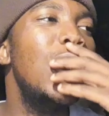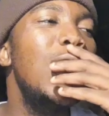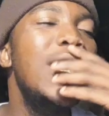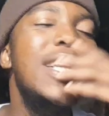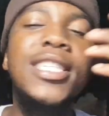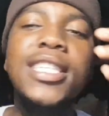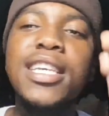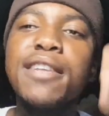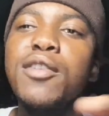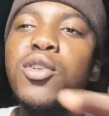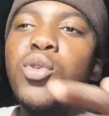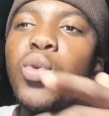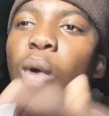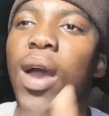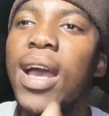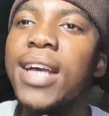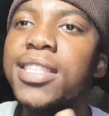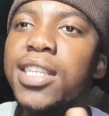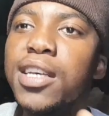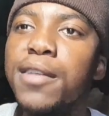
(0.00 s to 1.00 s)
it's even
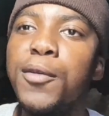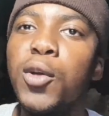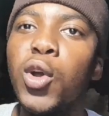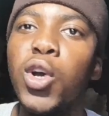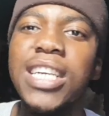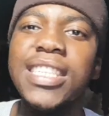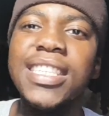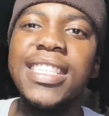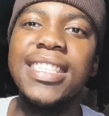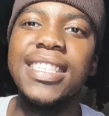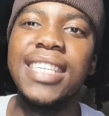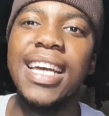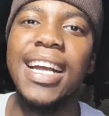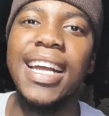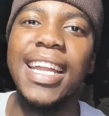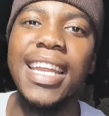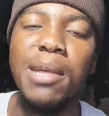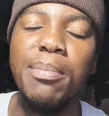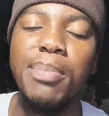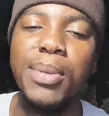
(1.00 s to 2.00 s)
worse if you're gonna
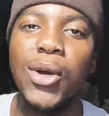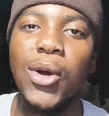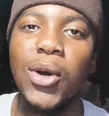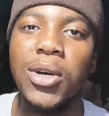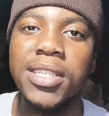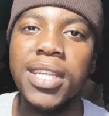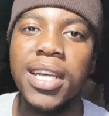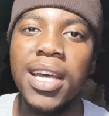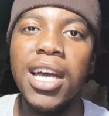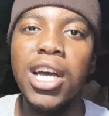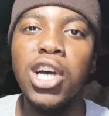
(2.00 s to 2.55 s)
disagree, because